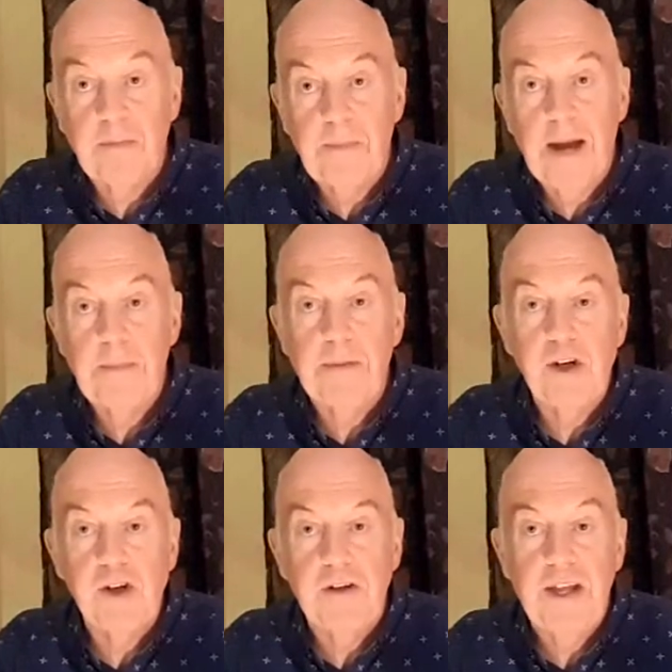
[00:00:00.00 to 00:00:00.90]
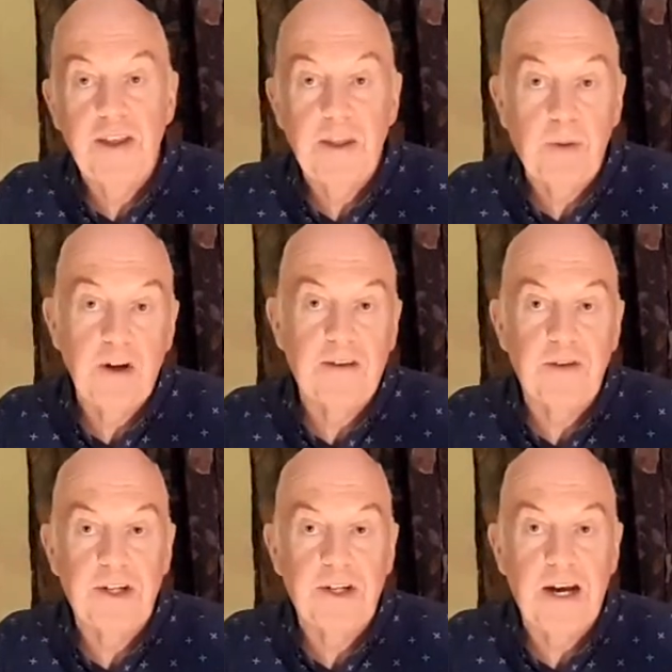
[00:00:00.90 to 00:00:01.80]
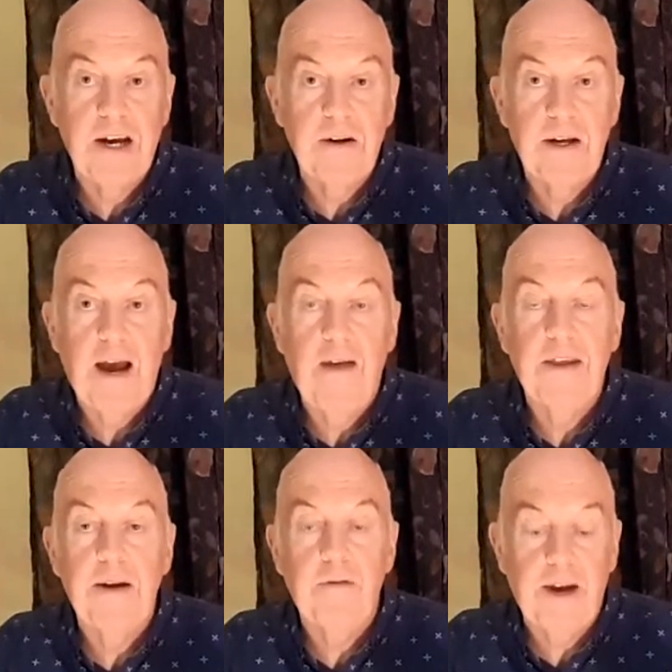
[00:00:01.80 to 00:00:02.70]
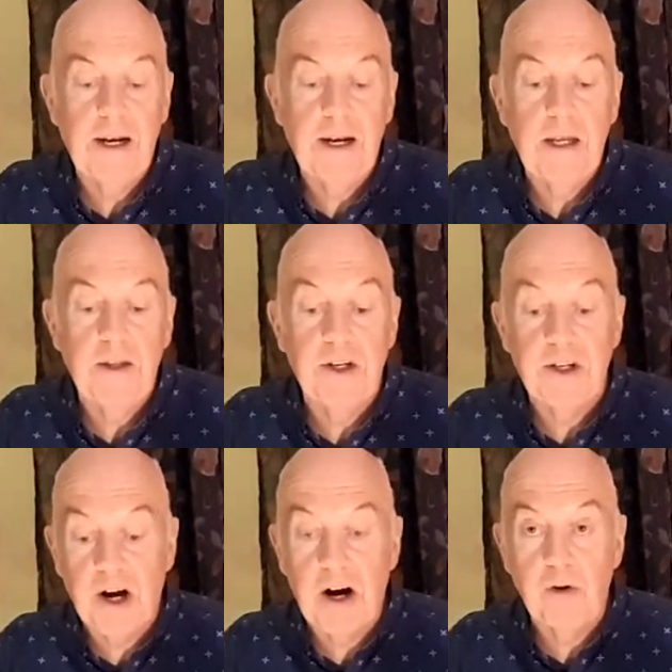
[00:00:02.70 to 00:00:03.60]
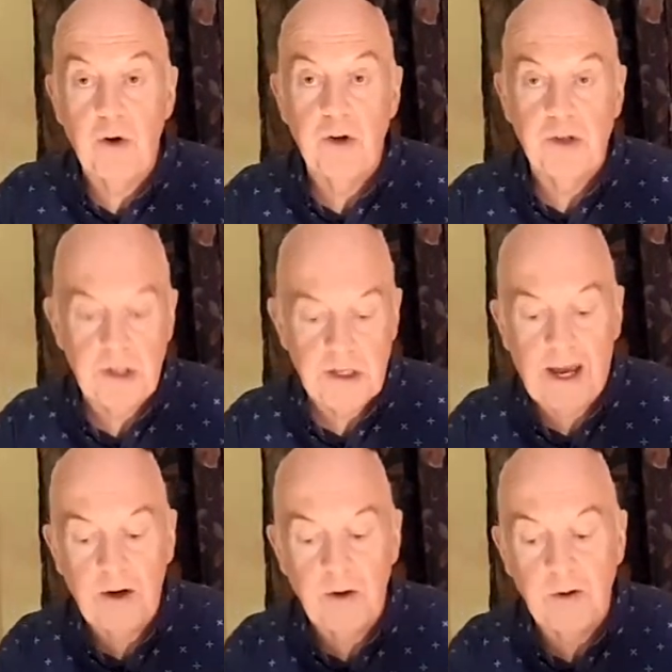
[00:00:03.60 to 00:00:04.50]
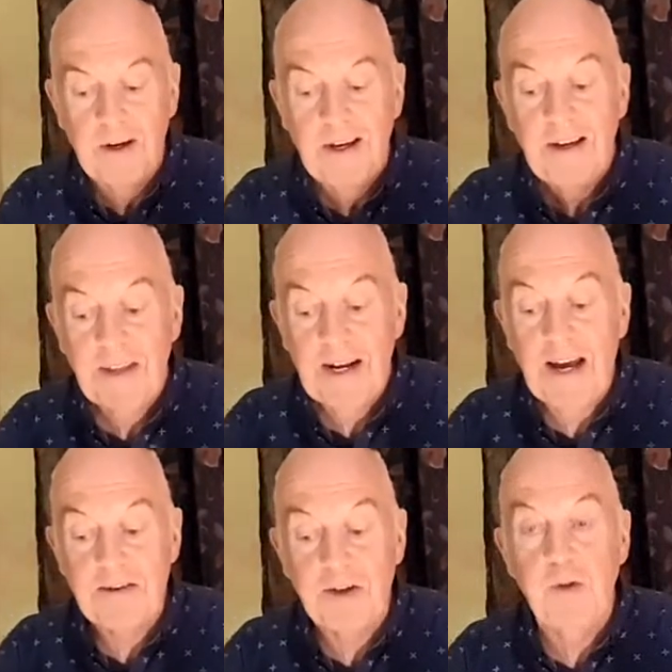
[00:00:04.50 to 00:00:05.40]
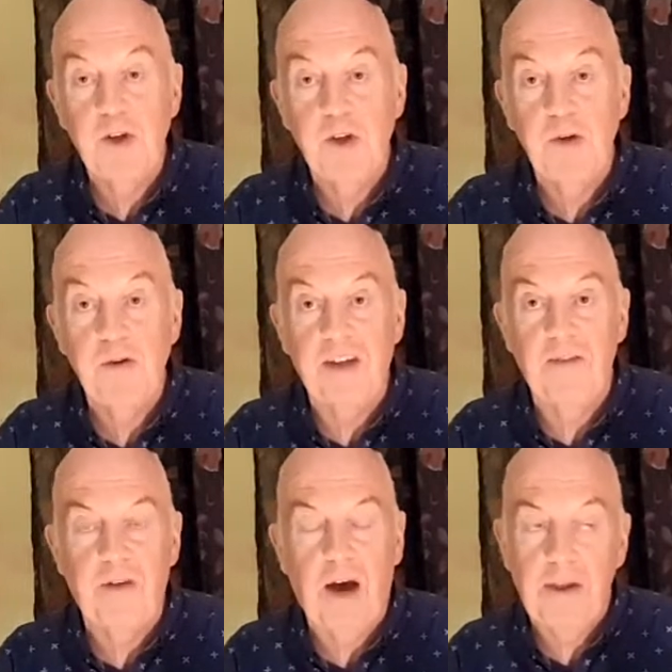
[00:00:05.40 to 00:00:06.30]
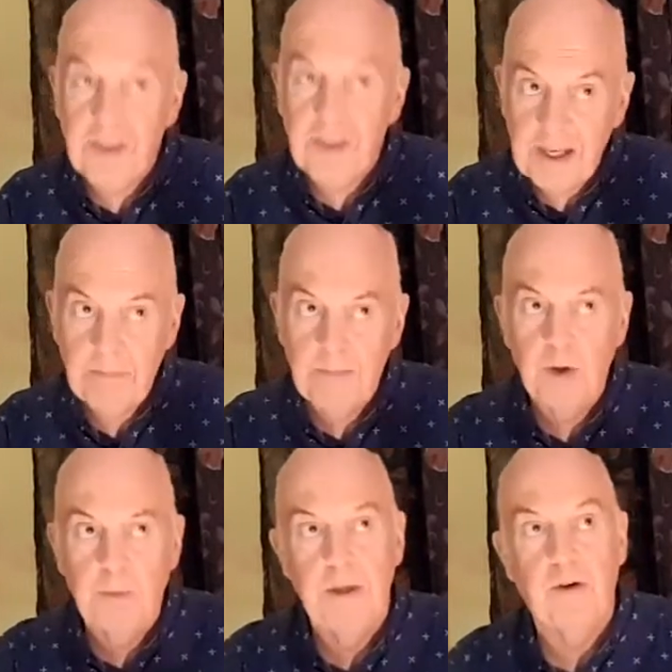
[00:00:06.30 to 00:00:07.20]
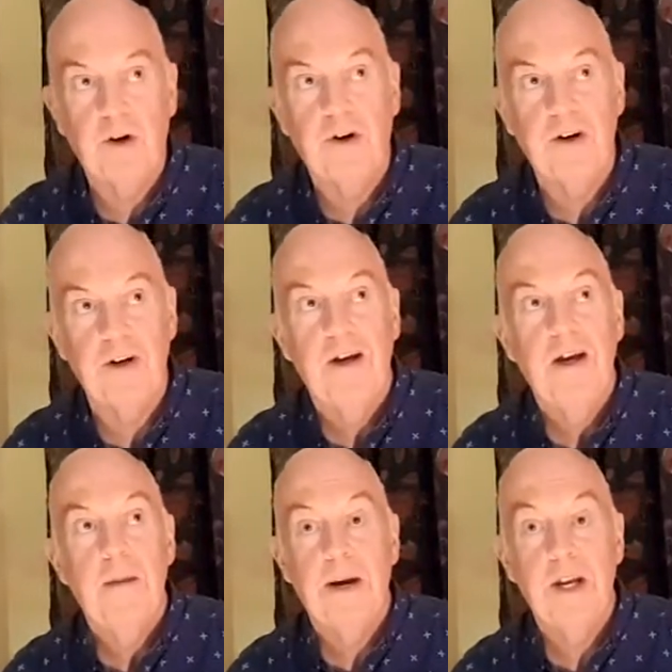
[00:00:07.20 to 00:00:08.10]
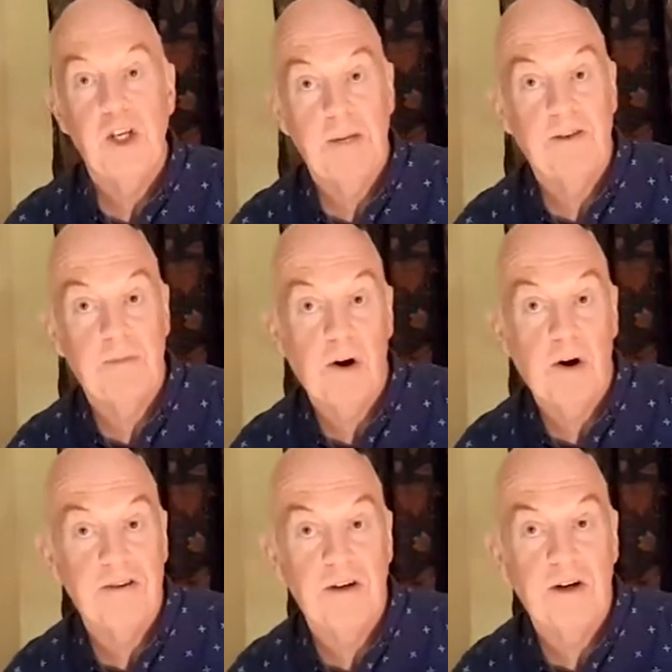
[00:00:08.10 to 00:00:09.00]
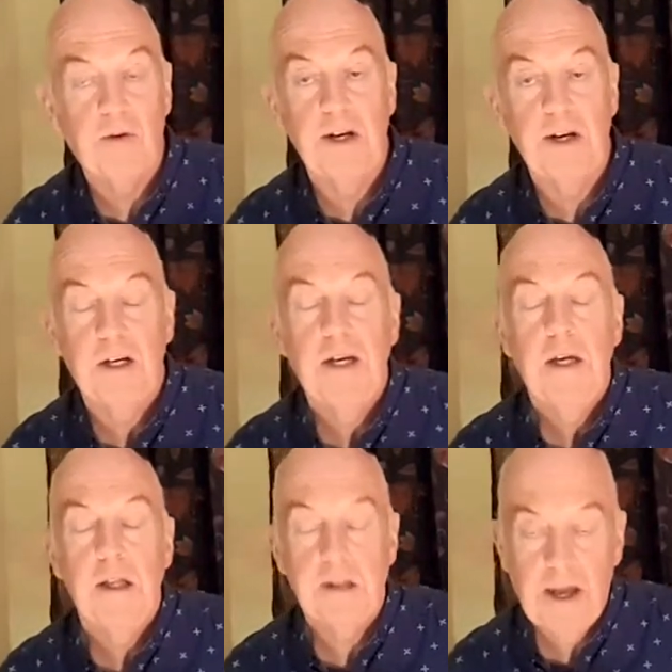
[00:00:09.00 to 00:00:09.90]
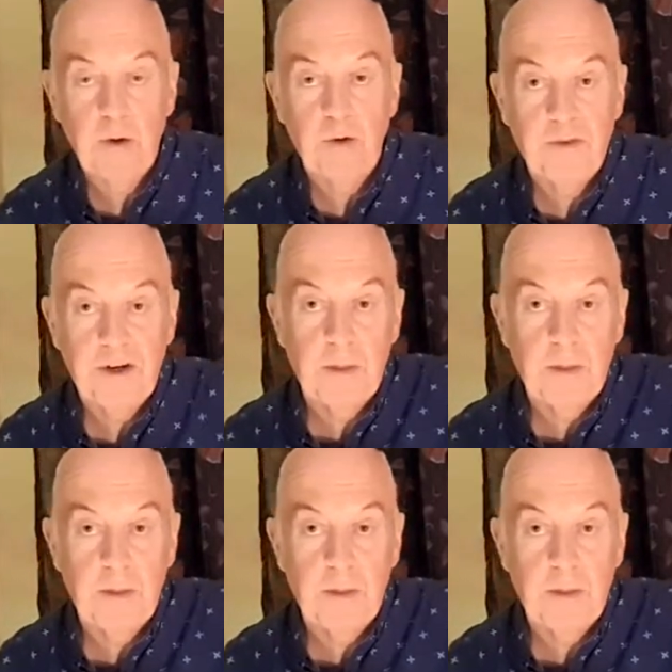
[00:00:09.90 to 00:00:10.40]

of Banbridge, then The Boys of the Town, and then finally The Tar Road to Sligo. The last two tunes have, I think, both been recorded by James Morrison, a great Sligo fiddle